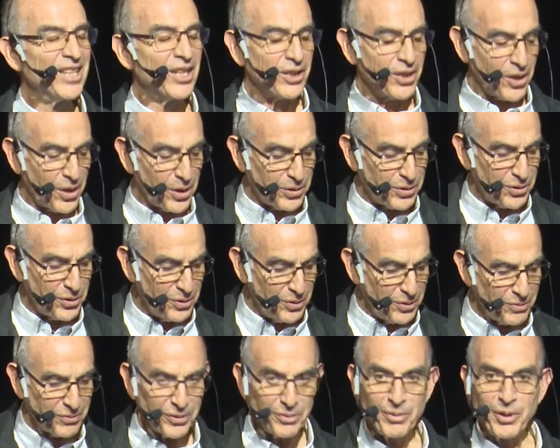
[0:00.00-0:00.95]

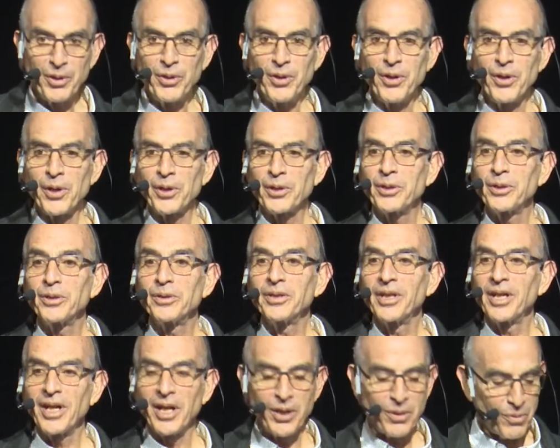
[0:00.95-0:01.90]
cartoon from the New Yorker
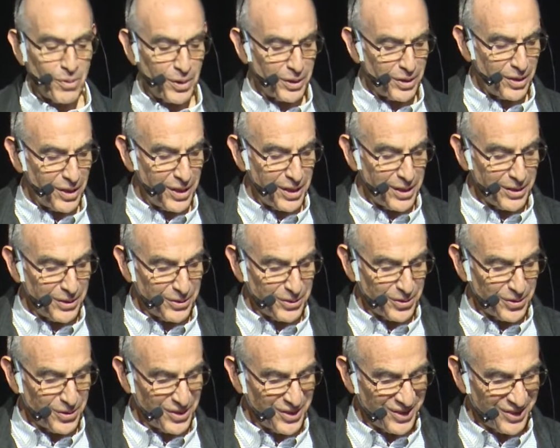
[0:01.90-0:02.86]
that I quite
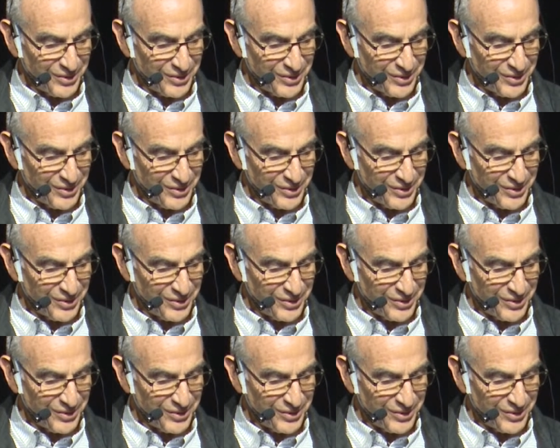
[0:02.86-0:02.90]
liked.